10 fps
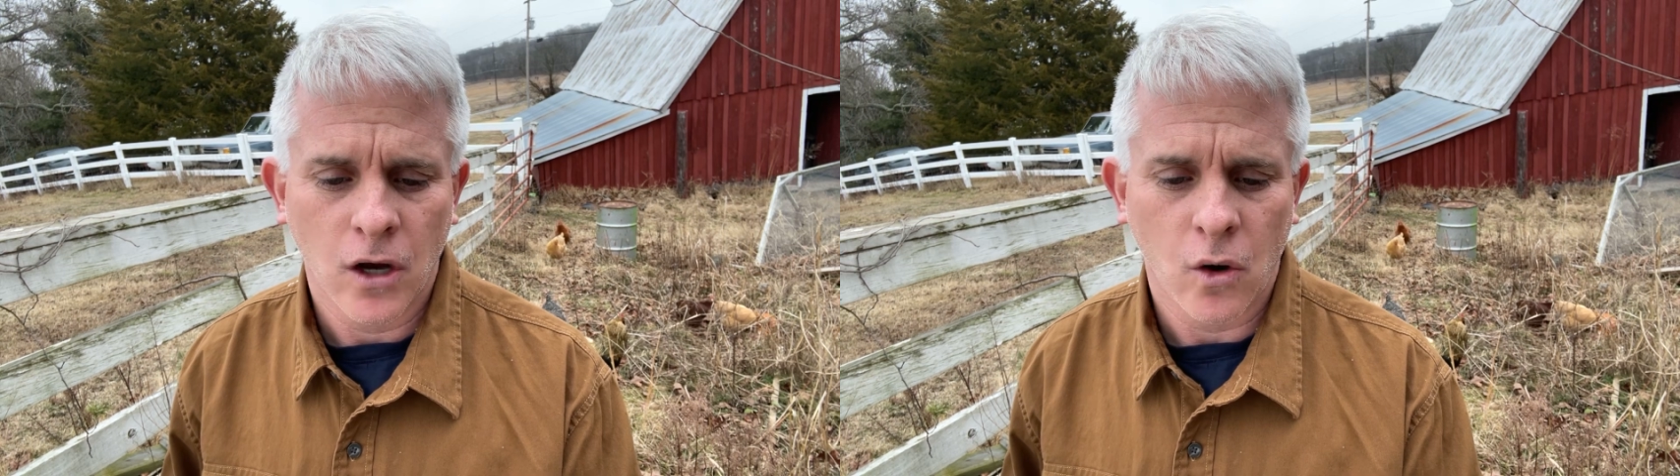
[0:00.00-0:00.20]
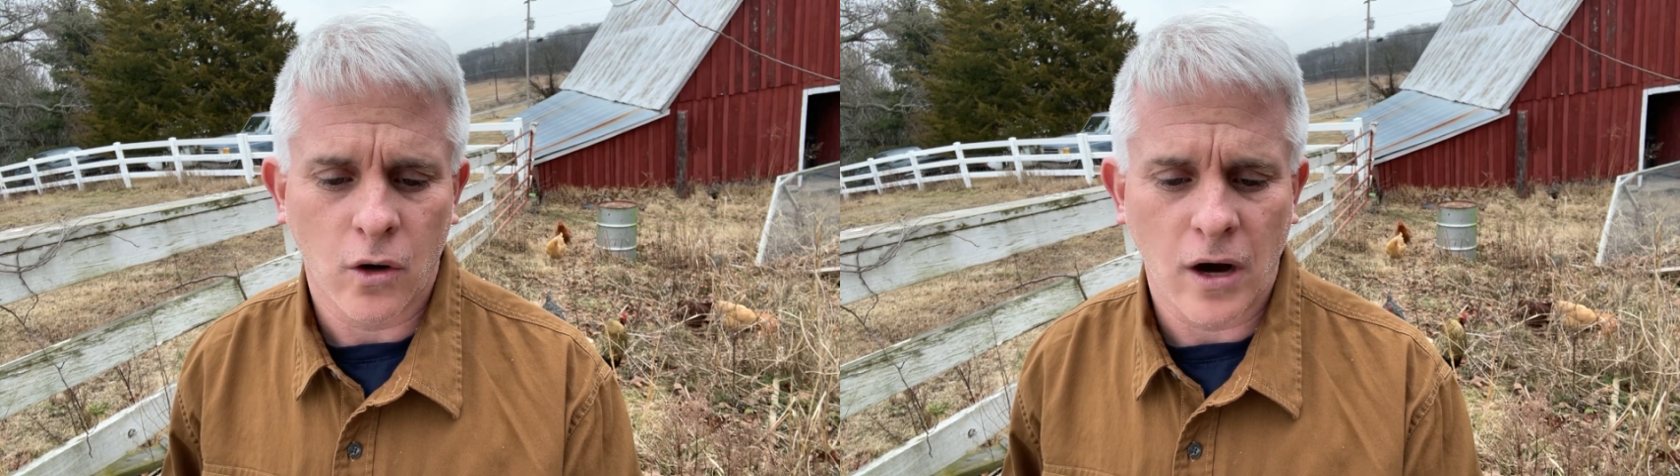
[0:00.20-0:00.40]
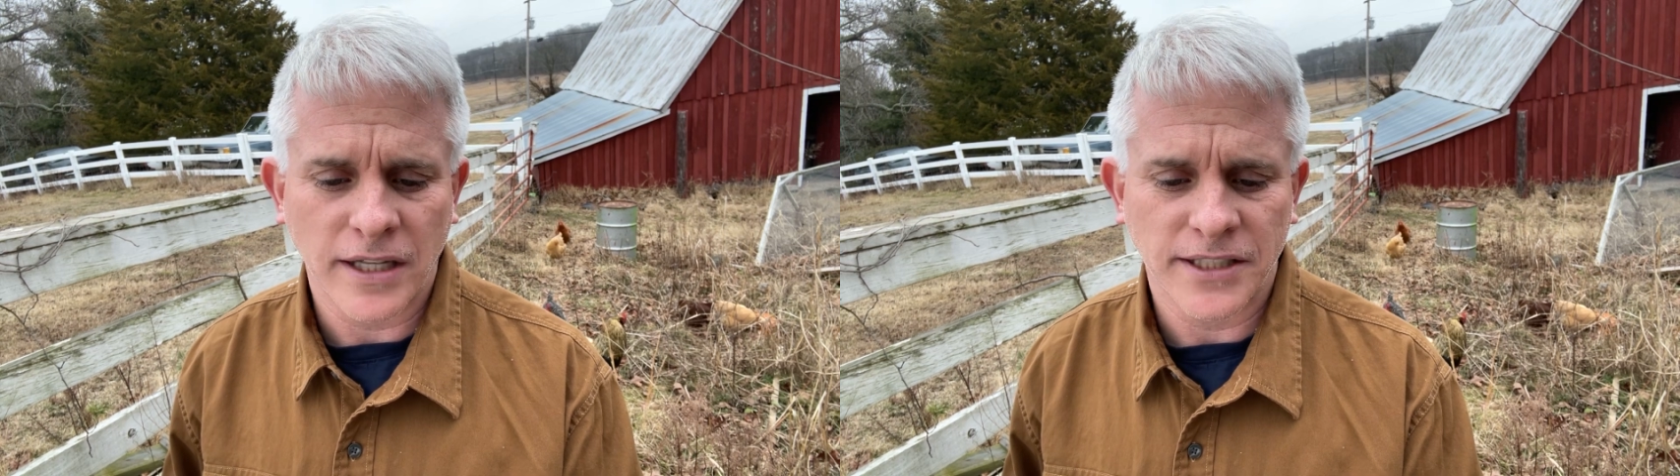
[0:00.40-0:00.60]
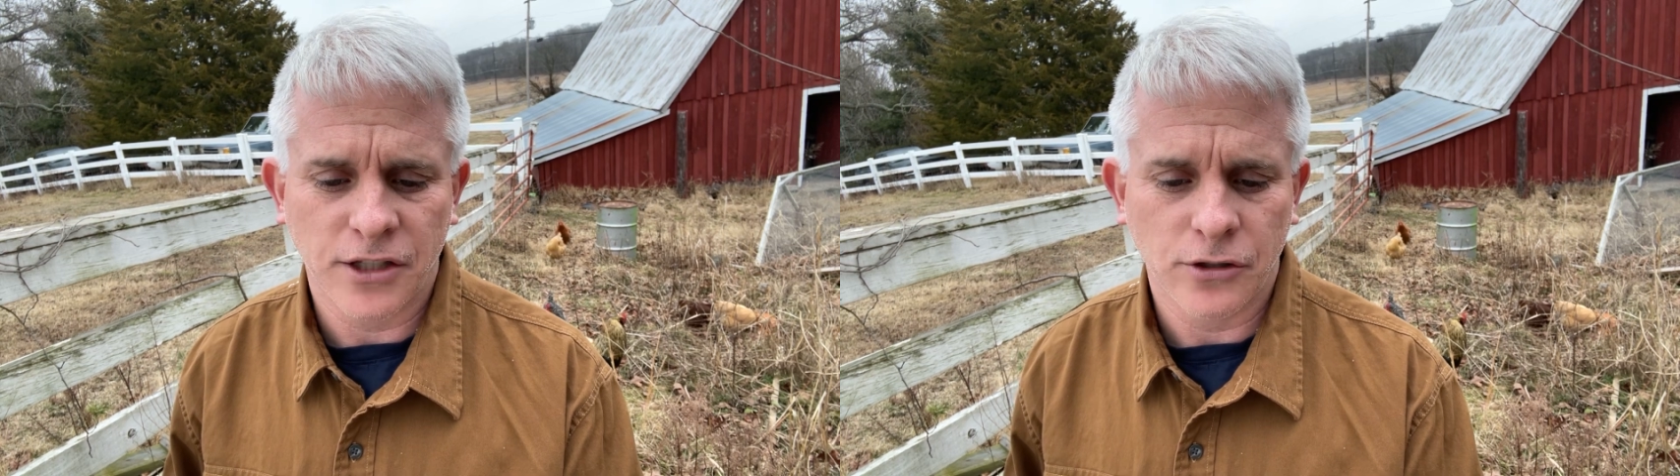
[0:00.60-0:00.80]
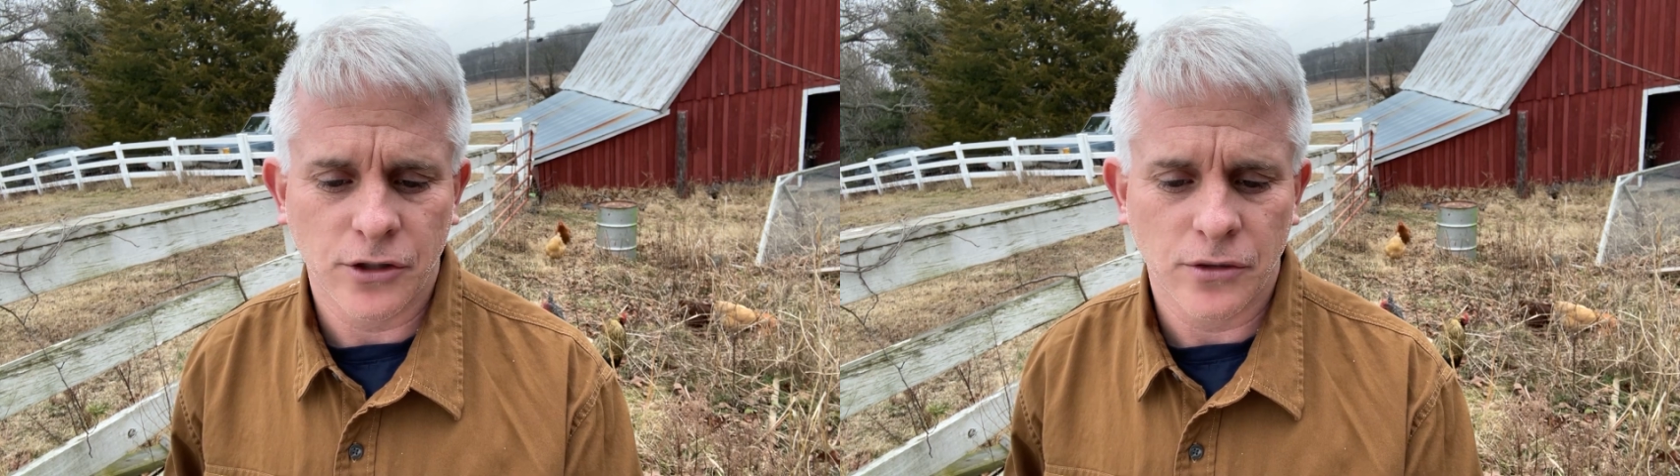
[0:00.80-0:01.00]
or
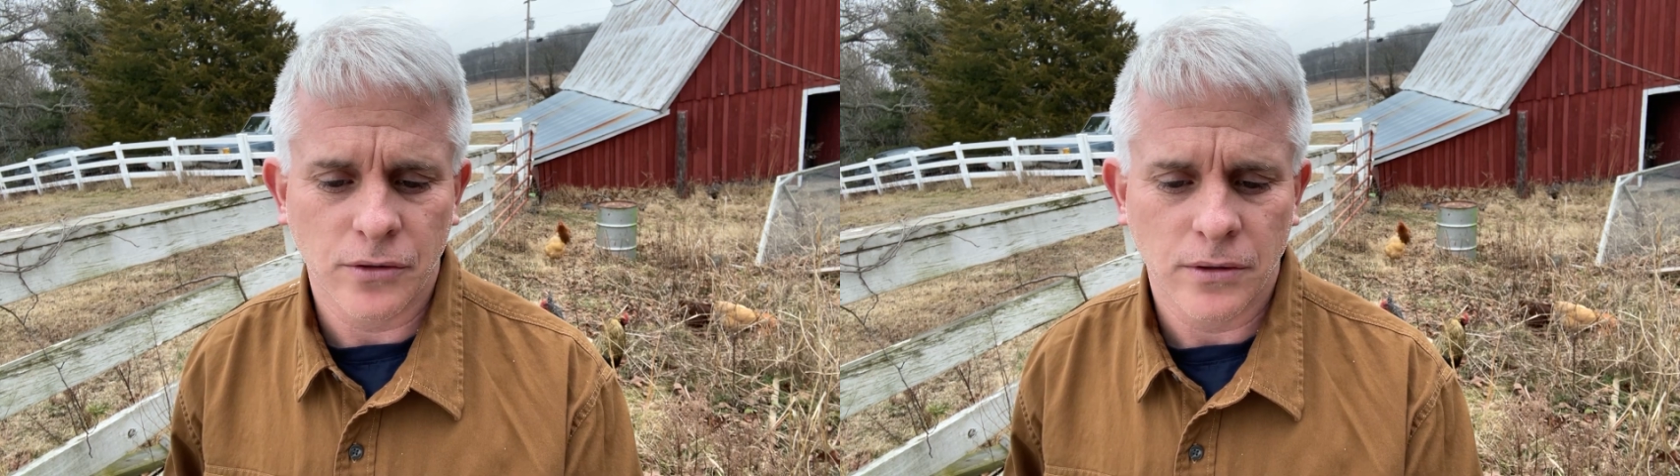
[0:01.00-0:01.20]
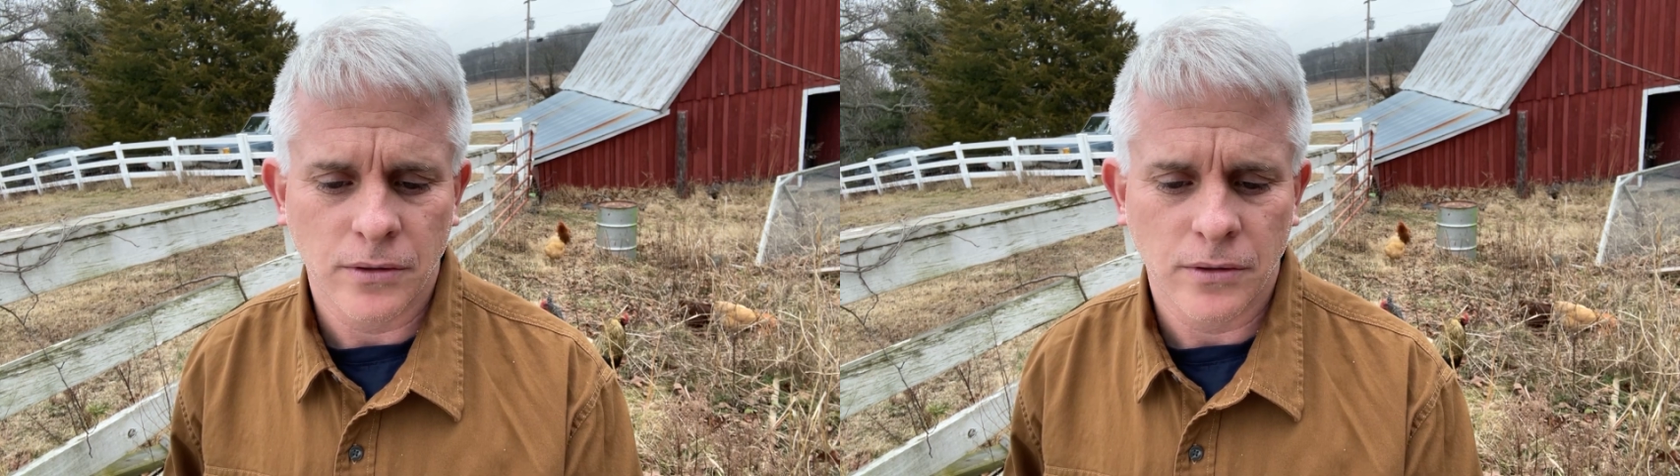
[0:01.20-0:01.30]
rescue you.